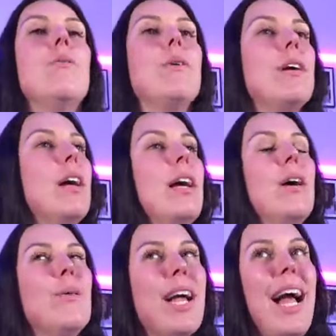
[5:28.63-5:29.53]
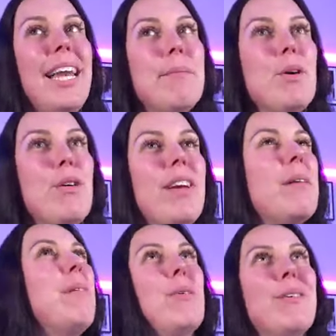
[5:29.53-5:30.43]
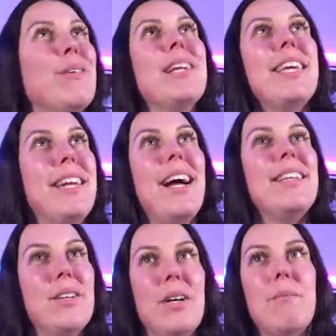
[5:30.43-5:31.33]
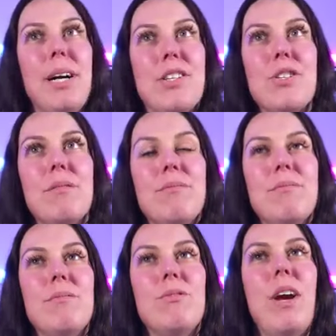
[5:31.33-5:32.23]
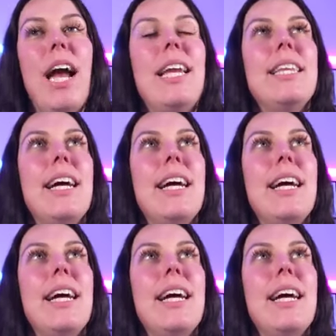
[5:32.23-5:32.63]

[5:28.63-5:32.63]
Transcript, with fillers: we're, we're kind of moving, but we're really not learned much, right?